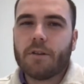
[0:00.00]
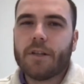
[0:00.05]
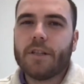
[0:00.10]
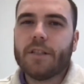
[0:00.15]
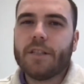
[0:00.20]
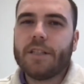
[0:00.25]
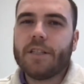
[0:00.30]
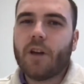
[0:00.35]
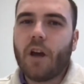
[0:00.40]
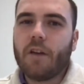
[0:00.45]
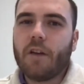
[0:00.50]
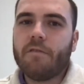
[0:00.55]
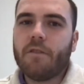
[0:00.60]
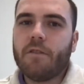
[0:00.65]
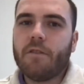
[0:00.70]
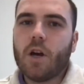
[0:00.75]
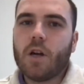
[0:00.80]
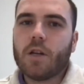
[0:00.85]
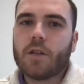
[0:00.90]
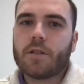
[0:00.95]
really
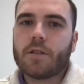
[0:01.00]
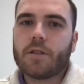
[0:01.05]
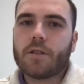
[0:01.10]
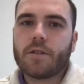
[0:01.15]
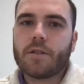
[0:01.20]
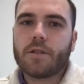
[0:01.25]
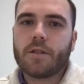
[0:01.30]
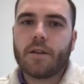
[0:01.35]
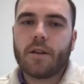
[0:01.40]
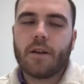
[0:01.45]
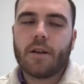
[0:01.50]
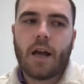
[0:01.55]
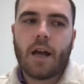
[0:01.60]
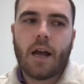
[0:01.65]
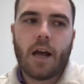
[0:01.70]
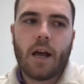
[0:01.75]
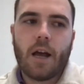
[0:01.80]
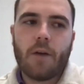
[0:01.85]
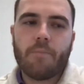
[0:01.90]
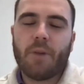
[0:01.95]
diverse
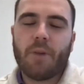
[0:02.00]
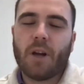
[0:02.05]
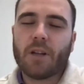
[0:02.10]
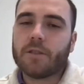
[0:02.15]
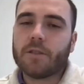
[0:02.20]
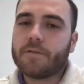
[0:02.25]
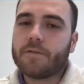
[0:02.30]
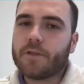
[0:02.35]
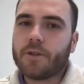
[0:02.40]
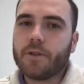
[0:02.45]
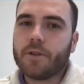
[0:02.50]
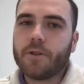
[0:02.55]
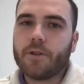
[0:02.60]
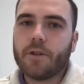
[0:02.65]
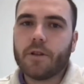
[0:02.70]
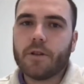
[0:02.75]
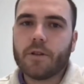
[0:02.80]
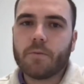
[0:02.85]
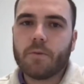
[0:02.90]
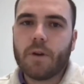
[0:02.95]
bunch of
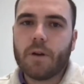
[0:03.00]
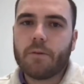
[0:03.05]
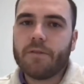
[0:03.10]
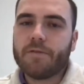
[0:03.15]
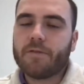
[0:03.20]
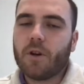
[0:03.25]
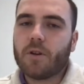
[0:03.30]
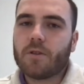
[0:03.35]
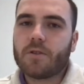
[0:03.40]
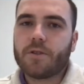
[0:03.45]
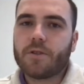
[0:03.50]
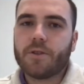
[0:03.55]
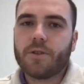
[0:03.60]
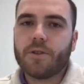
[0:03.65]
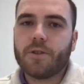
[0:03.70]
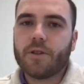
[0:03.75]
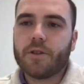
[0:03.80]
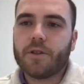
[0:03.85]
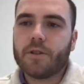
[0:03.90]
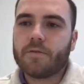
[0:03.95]
students, where we've got
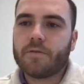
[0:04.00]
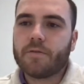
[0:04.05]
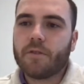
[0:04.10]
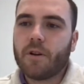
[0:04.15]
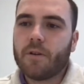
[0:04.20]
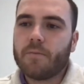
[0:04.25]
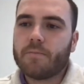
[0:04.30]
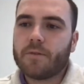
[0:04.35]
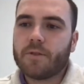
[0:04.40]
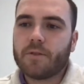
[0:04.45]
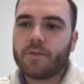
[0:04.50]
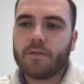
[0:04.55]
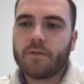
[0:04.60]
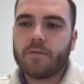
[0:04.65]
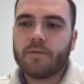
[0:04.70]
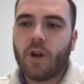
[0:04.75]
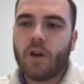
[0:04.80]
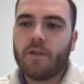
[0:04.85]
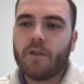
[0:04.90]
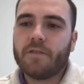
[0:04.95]
students from
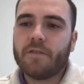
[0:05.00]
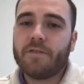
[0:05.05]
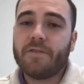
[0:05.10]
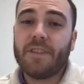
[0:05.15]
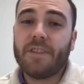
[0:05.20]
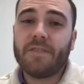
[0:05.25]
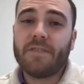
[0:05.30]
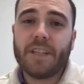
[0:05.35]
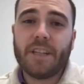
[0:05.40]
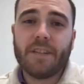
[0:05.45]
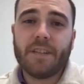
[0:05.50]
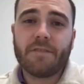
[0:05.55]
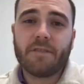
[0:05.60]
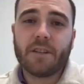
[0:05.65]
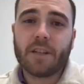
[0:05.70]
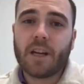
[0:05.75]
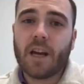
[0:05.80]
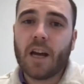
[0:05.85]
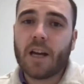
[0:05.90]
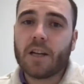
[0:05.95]
sort of over 50
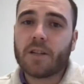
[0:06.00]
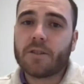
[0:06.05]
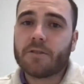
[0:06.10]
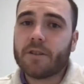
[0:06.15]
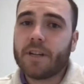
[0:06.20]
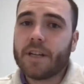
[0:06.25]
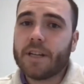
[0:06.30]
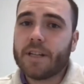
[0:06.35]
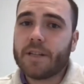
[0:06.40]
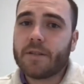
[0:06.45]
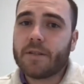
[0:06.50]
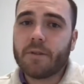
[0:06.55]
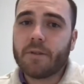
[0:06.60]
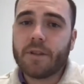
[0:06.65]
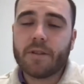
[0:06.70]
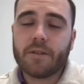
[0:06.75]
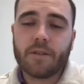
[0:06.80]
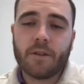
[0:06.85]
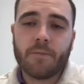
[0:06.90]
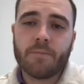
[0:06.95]
different countries
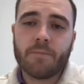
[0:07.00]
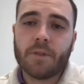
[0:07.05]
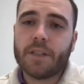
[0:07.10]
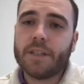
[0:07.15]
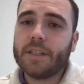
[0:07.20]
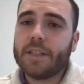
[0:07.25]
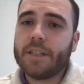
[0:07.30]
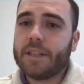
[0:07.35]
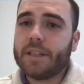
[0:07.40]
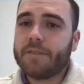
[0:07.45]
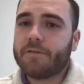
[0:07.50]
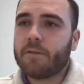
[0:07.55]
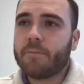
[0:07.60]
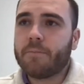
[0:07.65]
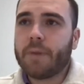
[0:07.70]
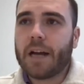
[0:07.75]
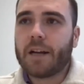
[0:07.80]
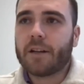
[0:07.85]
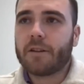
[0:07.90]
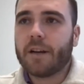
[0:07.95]
with completely
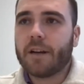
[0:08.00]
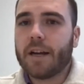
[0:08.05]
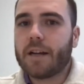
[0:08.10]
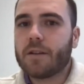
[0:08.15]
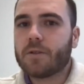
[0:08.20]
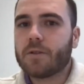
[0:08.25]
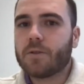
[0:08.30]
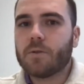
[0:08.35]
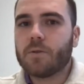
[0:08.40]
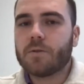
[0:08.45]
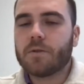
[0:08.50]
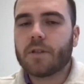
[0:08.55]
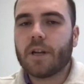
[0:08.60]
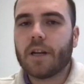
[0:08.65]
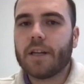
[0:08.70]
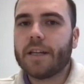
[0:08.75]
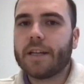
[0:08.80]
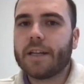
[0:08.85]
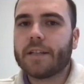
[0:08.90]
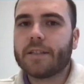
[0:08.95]
different backgrounds all
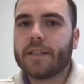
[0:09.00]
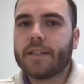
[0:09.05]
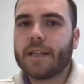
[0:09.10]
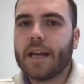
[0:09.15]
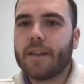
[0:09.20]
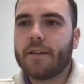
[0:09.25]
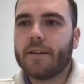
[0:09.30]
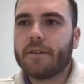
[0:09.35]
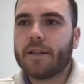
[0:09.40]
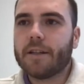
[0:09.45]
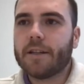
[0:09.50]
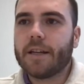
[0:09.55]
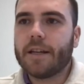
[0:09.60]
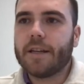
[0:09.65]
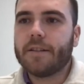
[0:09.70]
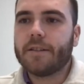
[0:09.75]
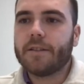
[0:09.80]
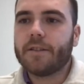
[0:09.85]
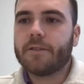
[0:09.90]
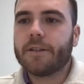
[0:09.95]
studying together.
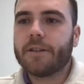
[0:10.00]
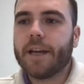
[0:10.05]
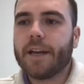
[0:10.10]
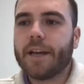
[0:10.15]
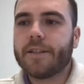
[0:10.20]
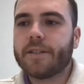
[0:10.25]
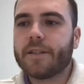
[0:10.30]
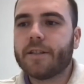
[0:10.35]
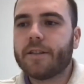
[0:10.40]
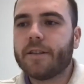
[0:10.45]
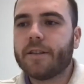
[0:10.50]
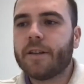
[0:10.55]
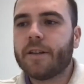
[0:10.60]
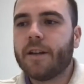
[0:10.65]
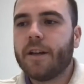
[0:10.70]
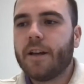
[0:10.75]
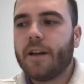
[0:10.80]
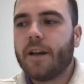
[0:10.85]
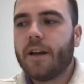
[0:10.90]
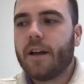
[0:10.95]
It creates a
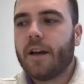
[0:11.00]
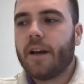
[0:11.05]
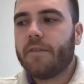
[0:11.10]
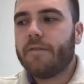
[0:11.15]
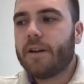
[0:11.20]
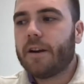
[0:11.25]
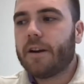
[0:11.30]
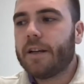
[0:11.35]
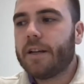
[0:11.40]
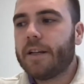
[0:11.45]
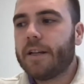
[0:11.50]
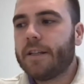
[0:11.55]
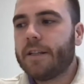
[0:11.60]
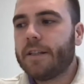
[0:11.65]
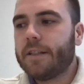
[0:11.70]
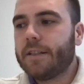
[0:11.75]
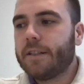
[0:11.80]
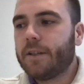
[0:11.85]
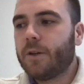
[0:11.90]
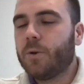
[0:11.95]

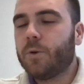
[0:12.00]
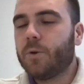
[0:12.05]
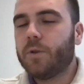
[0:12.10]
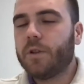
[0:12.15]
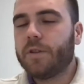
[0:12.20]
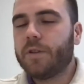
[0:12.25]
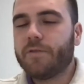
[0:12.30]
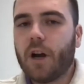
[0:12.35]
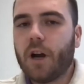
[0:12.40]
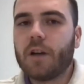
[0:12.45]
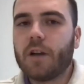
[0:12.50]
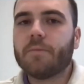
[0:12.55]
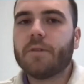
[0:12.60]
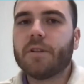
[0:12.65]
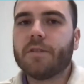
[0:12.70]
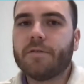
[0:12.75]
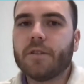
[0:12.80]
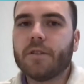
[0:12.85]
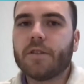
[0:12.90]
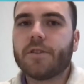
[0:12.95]
very cool
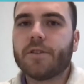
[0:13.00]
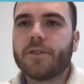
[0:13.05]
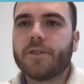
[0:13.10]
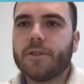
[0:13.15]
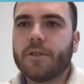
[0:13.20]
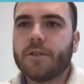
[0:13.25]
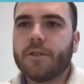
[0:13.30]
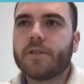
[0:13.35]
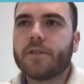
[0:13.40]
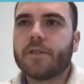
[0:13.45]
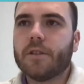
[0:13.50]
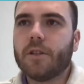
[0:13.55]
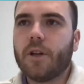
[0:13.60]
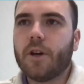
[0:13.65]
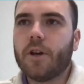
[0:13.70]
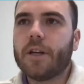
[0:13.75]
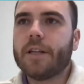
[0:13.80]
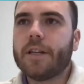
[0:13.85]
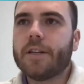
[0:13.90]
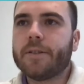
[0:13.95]
environment for the students to
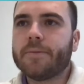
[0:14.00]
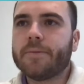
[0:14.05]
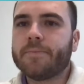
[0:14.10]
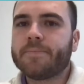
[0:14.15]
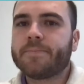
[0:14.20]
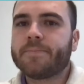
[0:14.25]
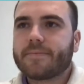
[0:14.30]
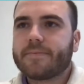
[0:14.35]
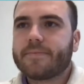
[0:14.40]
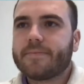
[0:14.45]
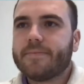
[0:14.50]
learn in.